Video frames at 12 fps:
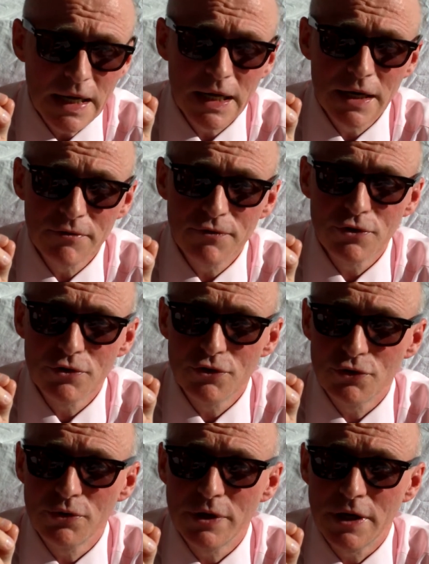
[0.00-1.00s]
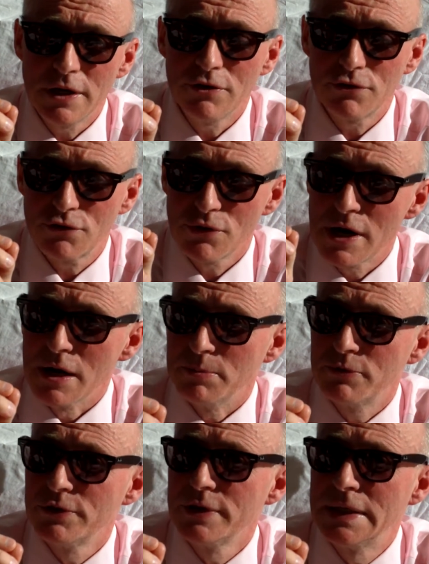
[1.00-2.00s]
And if you're doing a
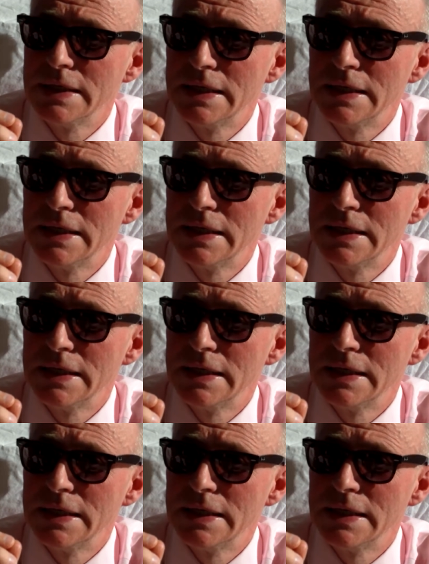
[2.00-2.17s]
scripted